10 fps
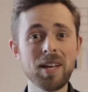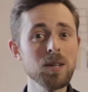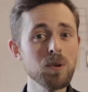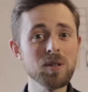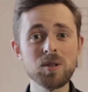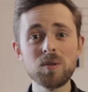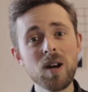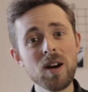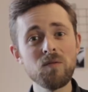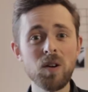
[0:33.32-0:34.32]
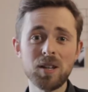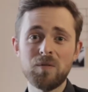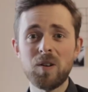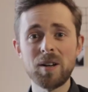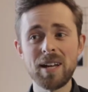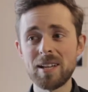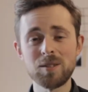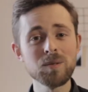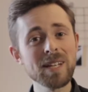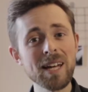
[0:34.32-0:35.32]
They're the ones who find the
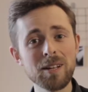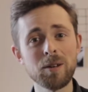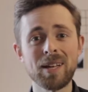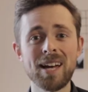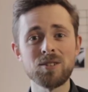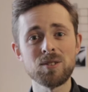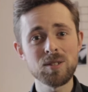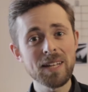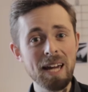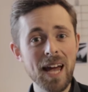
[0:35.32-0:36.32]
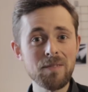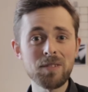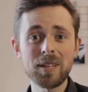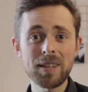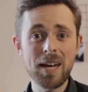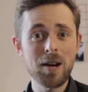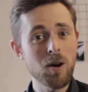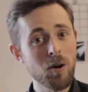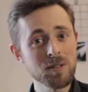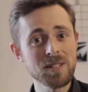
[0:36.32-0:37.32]
finance, who get the locations. They get everything
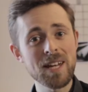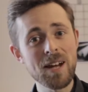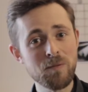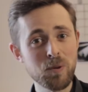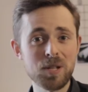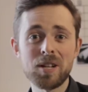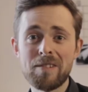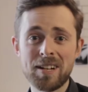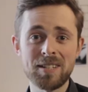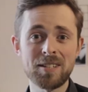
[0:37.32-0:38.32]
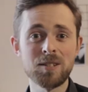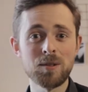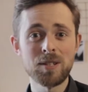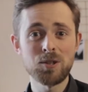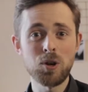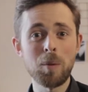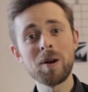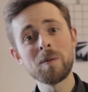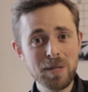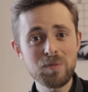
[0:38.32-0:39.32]
there on set for the director to do his job.
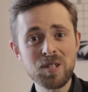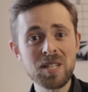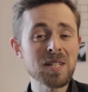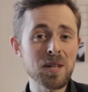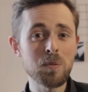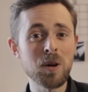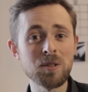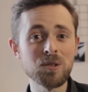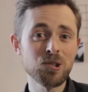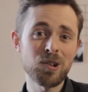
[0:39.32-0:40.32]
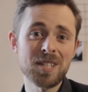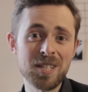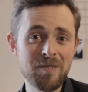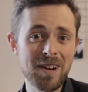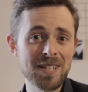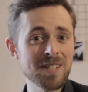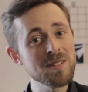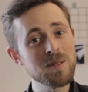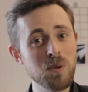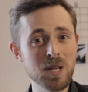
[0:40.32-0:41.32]
Best producers are the ones who trust the
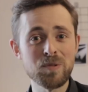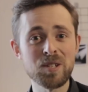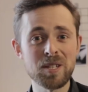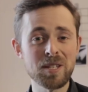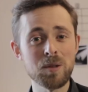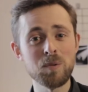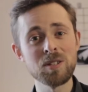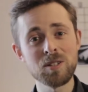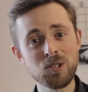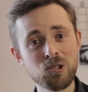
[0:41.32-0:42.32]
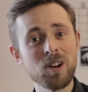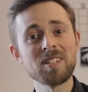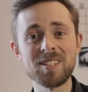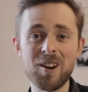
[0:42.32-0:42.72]
directors. The worst producers are the ones who try to